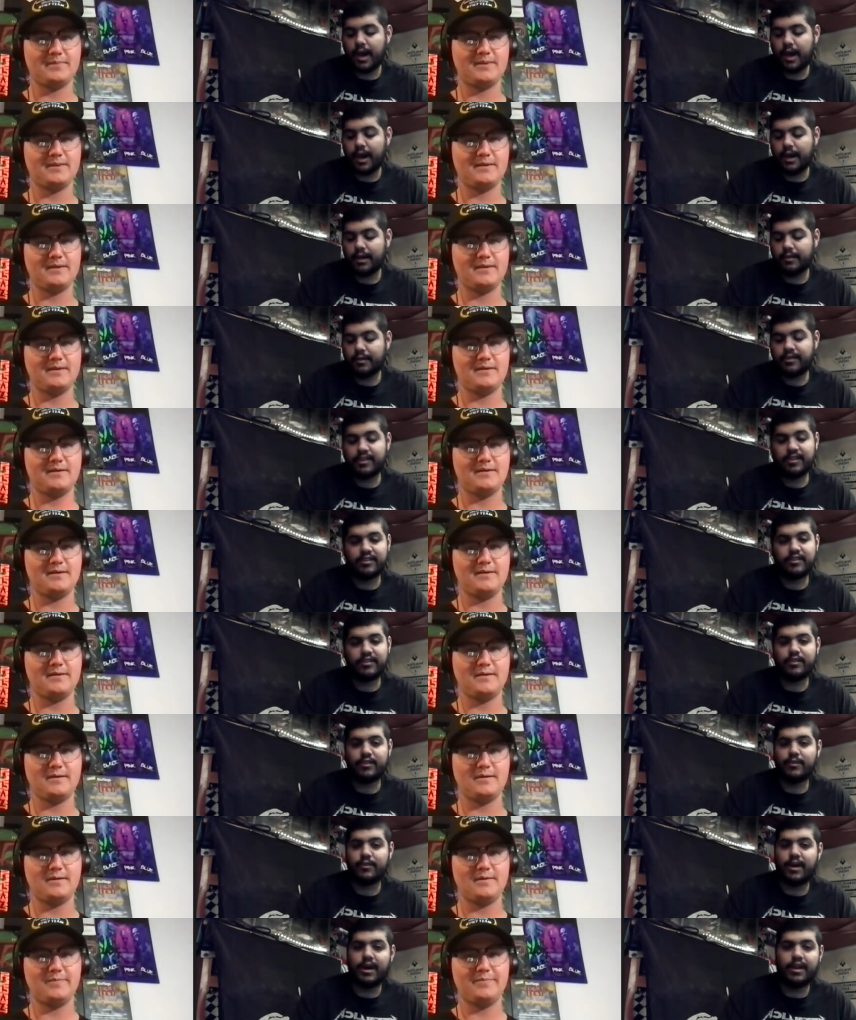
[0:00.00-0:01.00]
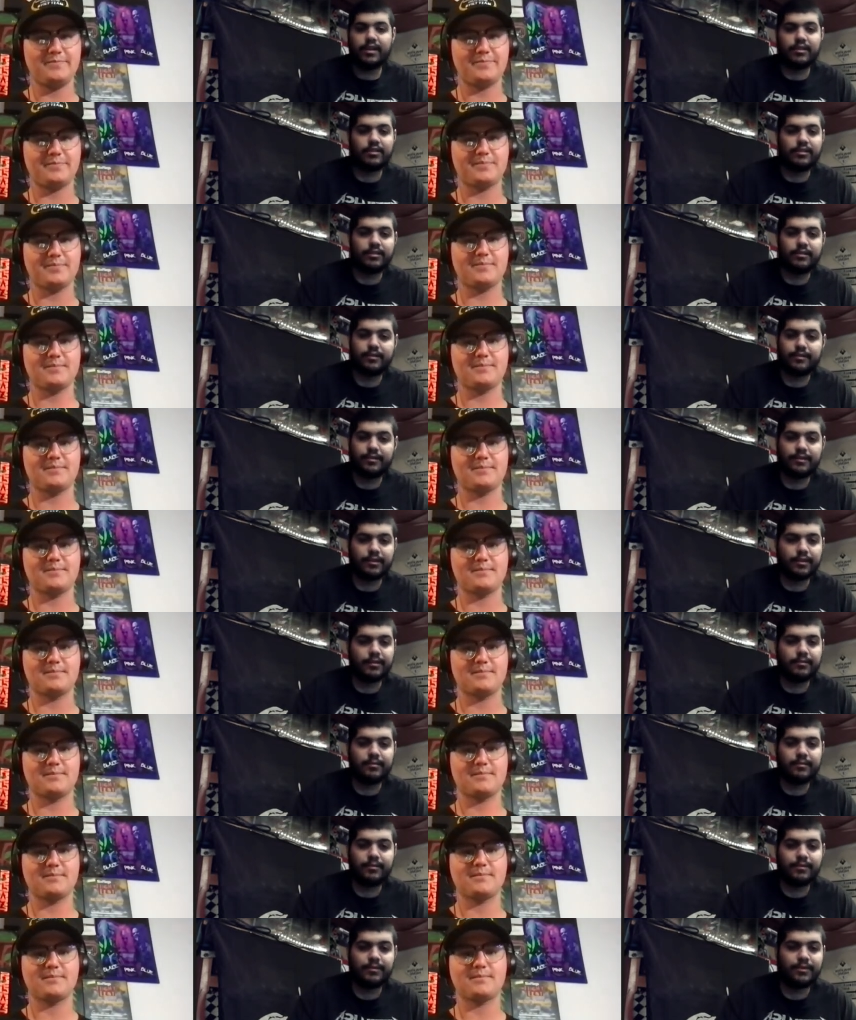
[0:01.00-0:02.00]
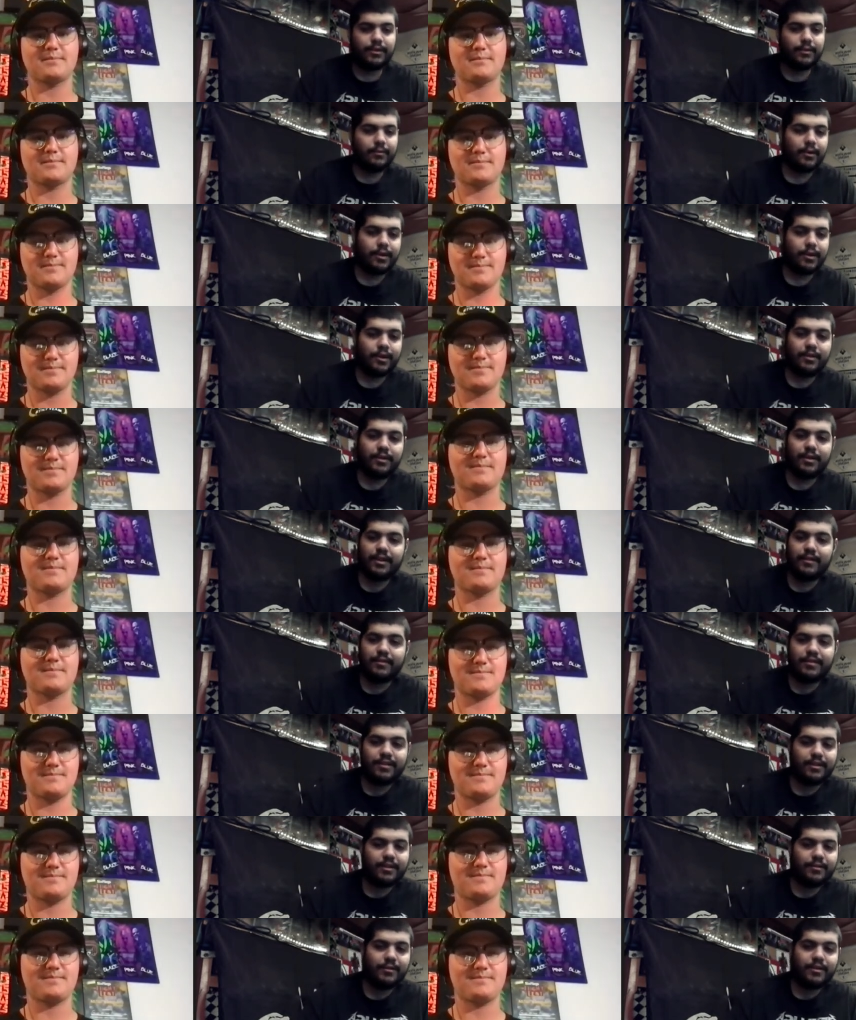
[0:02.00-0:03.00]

Speaker 1: uh, distance wise from from where you live